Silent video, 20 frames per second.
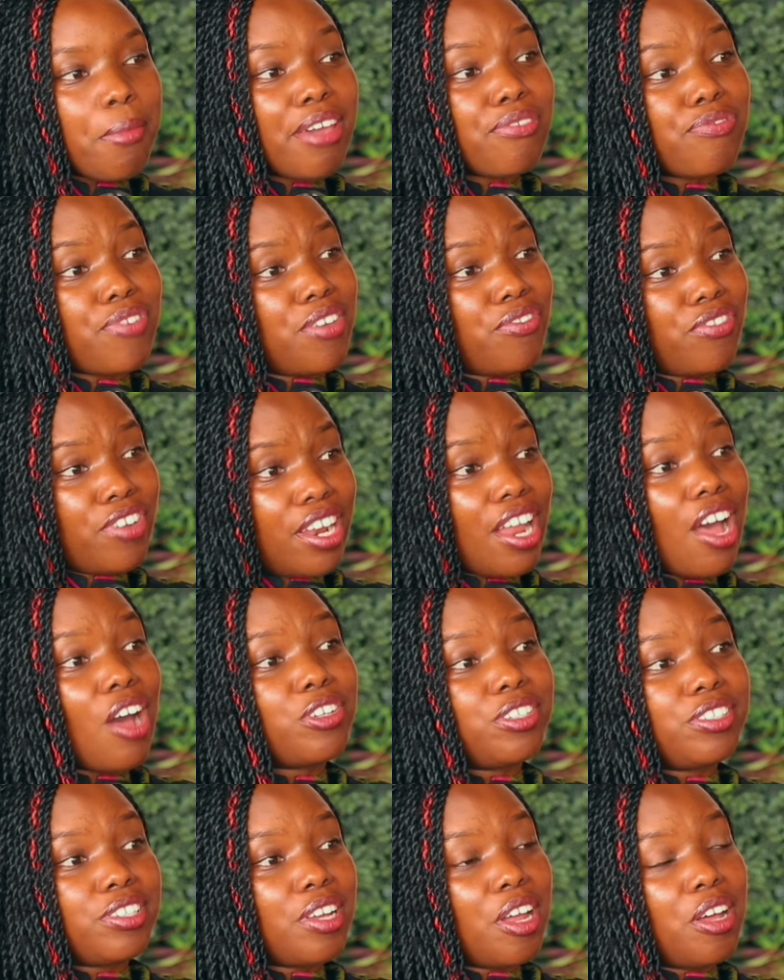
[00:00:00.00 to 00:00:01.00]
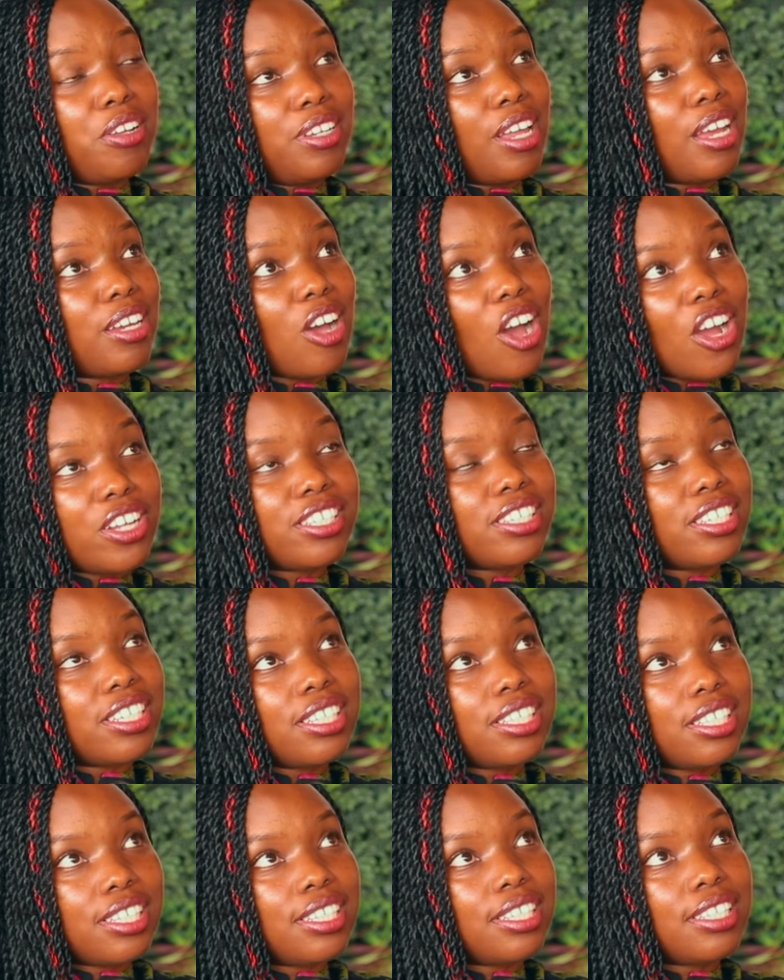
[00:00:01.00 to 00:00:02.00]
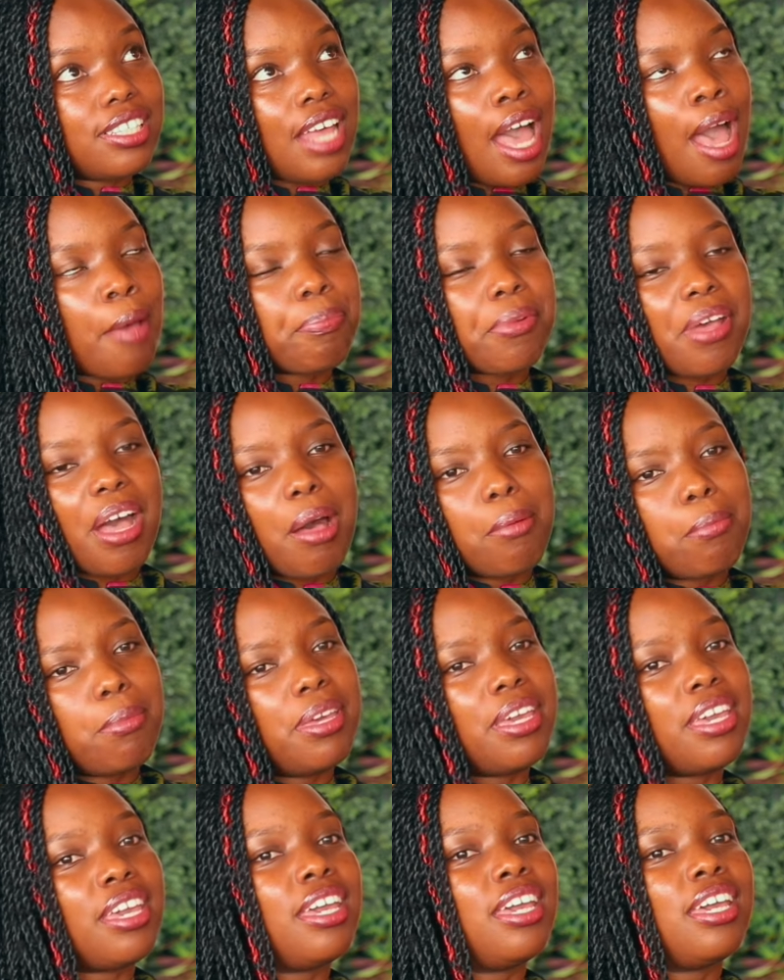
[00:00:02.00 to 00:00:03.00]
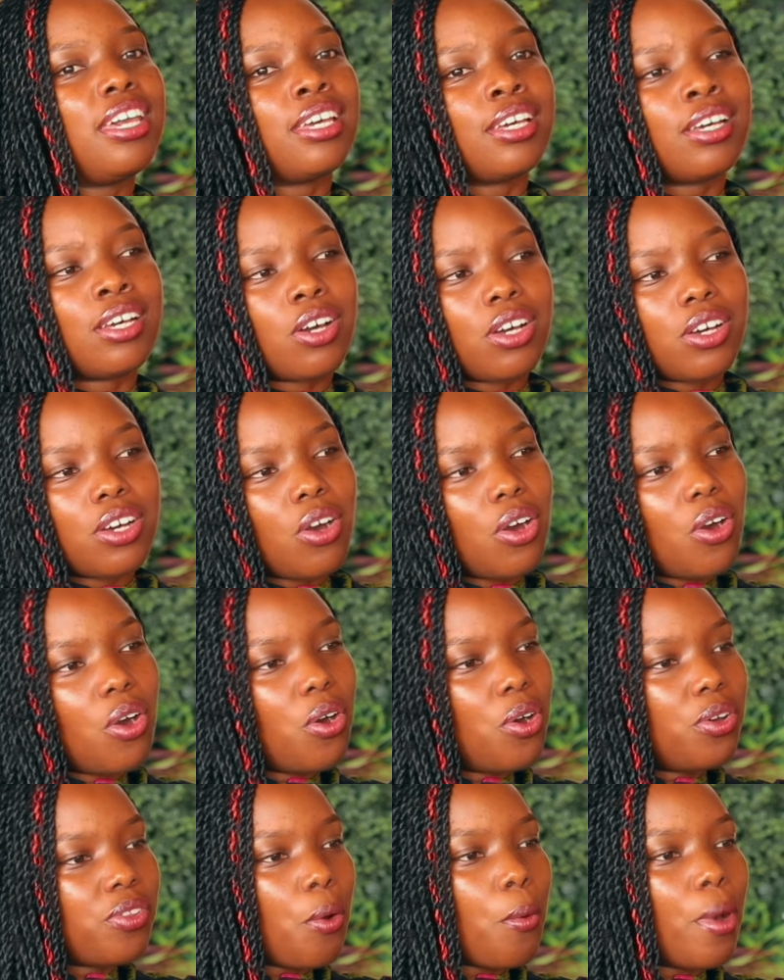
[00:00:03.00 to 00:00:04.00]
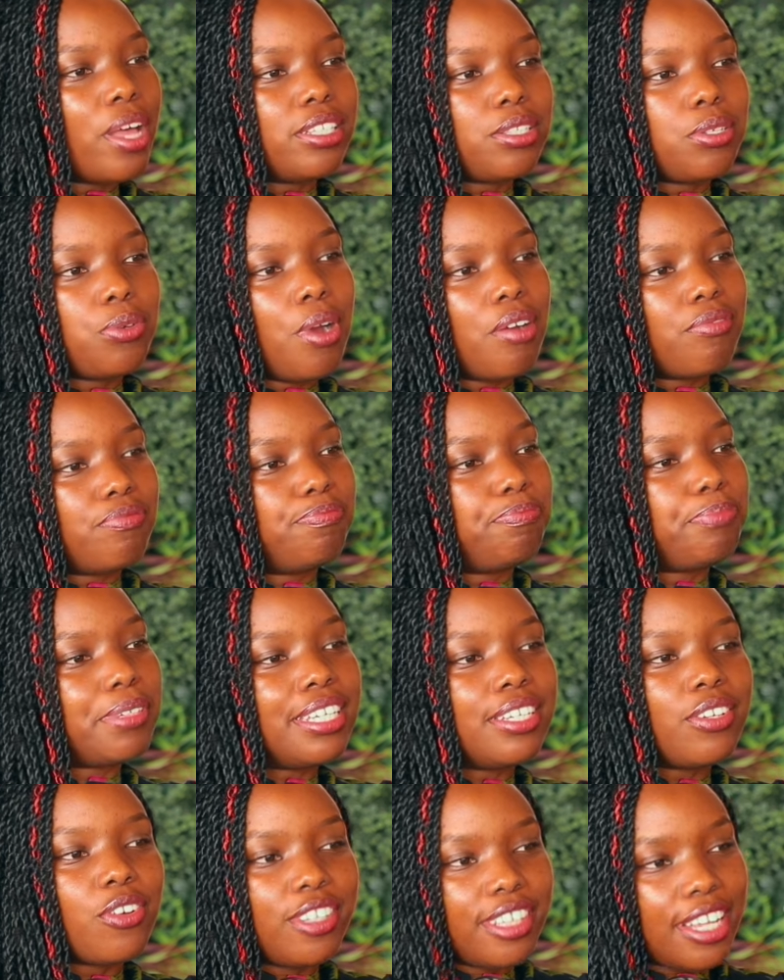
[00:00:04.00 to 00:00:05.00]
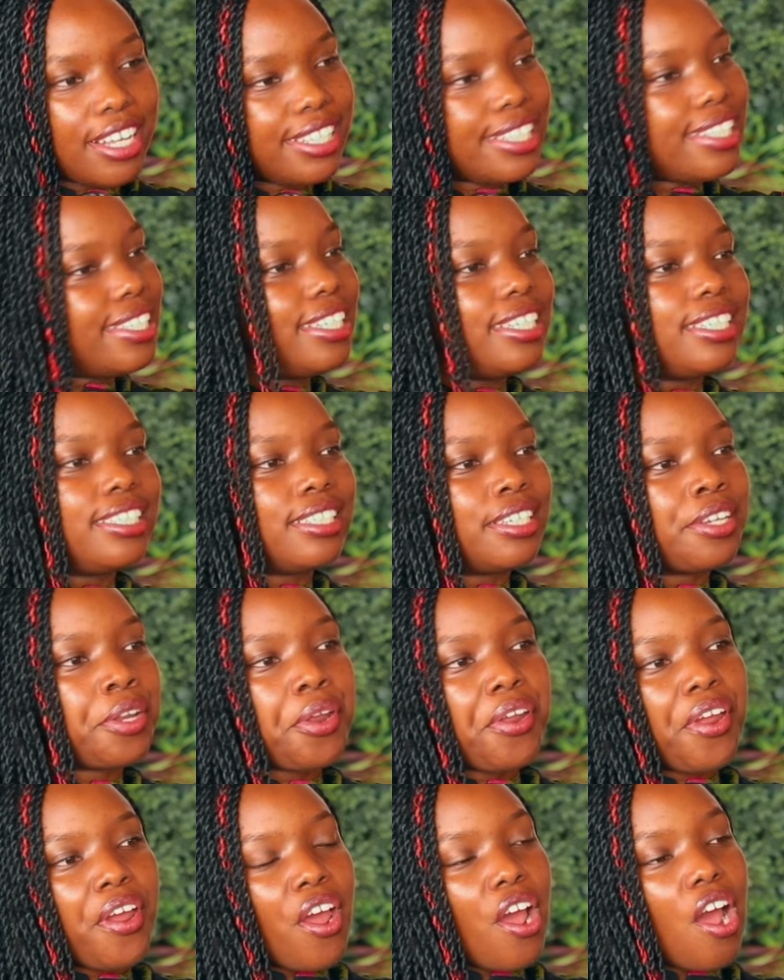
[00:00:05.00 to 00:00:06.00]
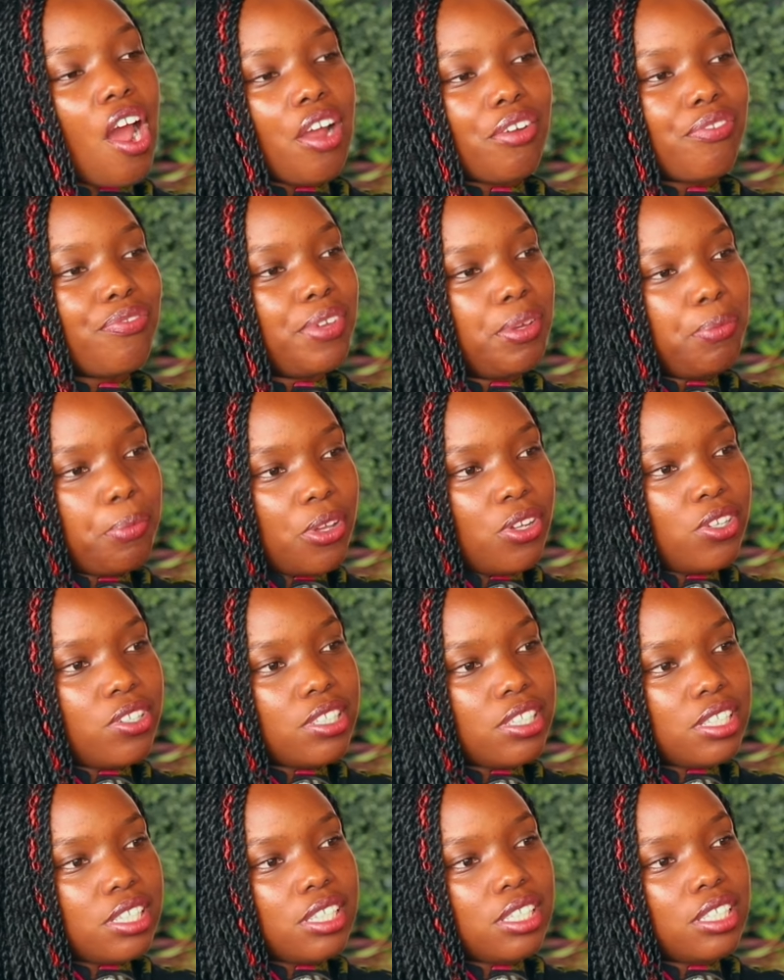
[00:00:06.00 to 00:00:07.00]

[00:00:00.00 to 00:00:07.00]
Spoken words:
of my favorite artists, upcoming, the ones who have been on the scene, are females.